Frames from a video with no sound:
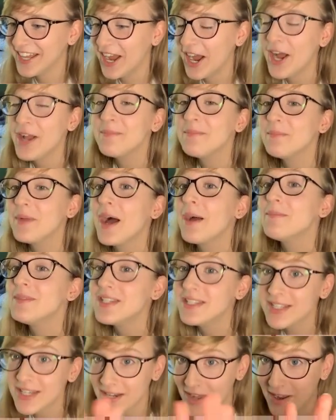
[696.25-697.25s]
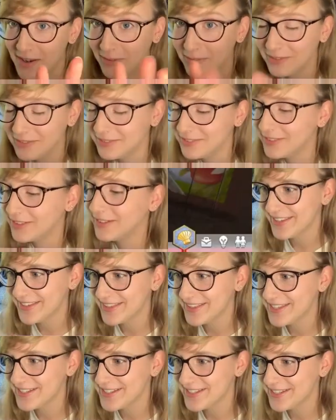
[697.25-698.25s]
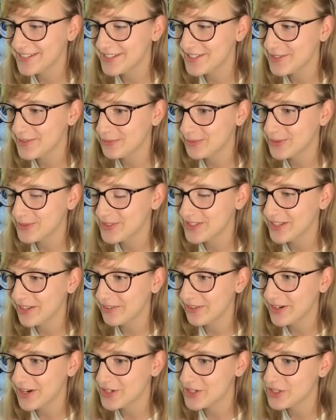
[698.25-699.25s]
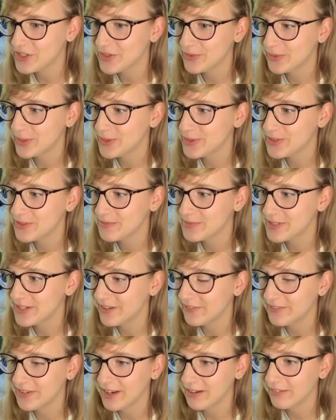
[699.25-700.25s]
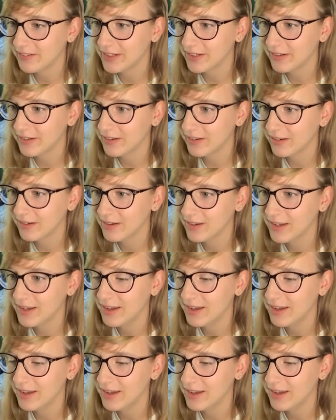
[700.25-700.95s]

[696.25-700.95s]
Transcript: I'm in denial. This is the root cellar. I just threw some stuff down here.